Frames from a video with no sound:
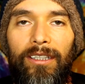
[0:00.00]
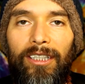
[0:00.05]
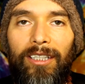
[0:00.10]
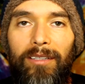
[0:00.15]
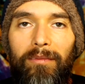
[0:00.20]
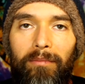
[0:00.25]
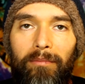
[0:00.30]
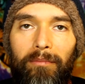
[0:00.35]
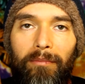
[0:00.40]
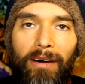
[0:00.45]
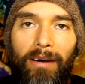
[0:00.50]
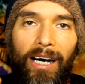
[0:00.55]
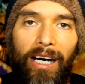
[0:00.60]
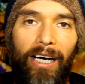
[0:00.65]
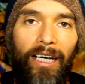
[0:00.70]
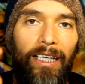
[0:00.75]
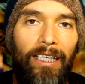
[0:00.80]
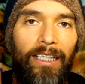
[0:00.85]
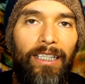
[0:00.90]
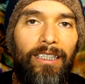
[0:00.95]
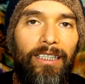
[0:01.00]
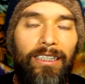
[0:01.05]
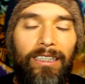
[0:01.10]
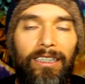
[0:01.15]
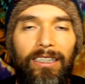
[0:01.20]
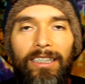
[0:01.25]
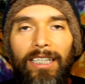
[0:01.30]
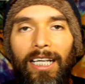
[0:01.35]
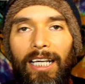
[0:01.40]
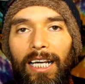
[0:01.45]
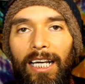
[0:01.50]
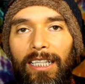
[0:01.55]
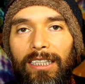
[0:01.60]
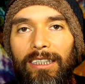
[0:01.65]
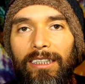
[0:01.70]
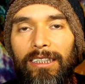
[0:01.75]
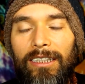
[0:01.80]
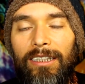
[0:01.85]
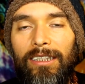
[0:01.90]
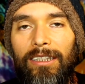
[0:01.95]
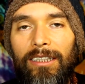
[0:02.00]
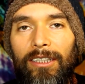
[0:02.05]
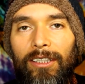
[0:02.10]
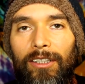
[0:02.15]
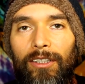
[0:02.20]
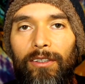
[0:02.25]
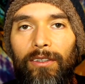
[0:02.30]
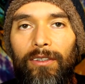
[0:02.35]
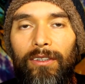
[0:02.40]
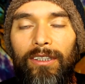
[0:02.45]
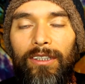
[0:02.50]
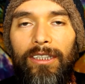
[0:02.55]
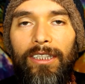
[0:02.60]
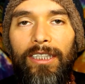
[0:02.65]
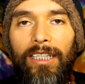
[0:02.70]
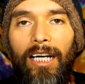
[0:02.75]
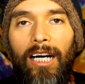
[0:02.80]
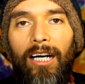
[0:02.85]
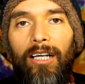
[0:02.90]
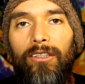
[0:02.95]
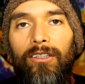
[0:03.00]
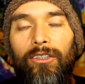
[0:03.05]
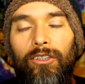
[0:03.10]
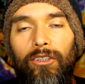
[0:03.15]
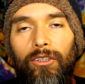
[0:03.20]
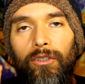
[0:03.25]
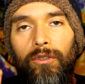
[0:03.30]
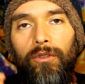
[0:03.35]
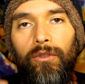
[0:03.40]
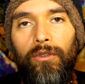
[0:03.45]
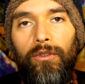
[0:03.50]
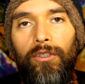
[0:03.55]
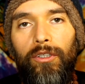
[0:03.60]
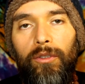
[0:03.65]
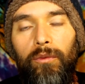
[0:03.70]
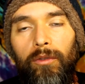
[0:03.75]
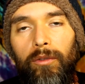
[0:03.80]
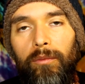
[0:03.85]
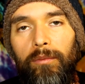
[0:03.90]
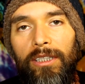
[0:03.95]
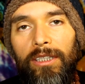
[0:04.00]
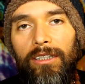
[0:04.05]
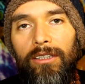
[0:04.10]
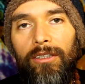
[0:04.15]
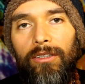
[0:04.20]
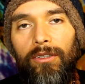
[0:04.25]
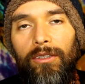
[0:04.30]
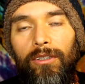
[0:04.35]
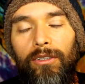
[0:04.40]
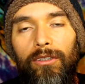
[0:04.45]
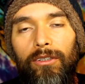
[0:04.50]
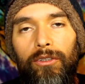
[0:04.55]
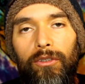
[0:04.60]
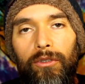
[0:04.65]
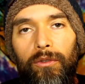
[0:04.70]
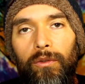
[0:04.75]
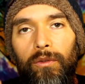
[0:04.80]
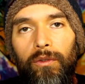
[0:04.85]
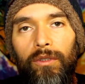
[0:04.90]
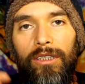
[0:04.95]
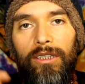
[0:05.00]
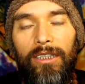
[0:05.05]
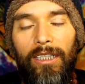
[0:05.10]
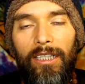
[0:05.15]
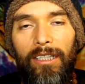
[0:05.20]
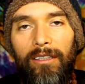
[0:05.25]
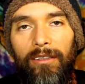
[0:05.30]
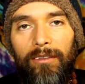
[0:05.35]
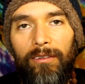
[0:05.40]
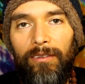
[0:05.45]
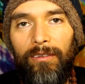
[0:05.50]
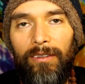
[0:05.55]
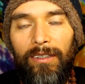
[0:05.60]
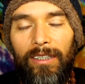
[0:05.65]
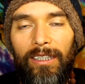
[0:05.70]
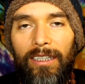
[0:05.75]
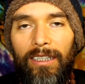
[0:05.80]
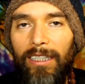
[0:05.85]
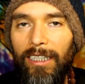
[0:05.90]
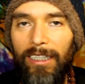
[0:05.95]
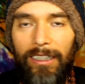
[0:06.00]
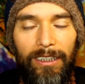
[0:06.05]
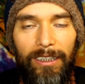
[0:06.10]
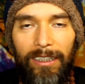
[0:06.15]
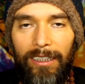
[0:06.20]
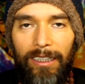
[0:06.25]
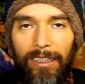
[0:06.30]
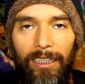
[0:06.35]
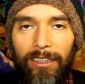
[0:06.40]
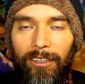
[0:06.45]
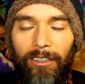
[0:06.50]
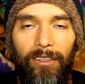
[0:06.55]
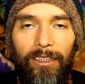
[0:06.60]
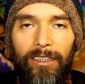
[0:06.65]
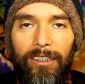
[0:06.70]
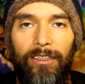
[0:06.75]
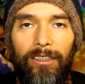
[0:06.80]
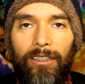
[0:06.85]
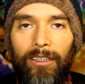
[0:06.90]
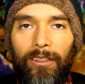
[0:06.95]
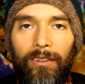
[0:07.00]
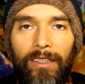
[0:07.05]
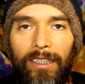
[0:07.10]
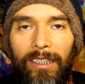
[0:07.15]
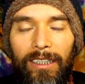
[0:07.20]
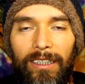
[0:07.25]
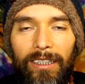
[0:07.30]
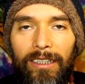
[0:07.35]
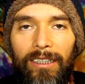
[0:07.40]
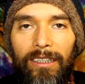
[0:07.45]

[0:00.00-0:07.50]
The mind tests you to see how true you will be to your true self. That's all it's doing.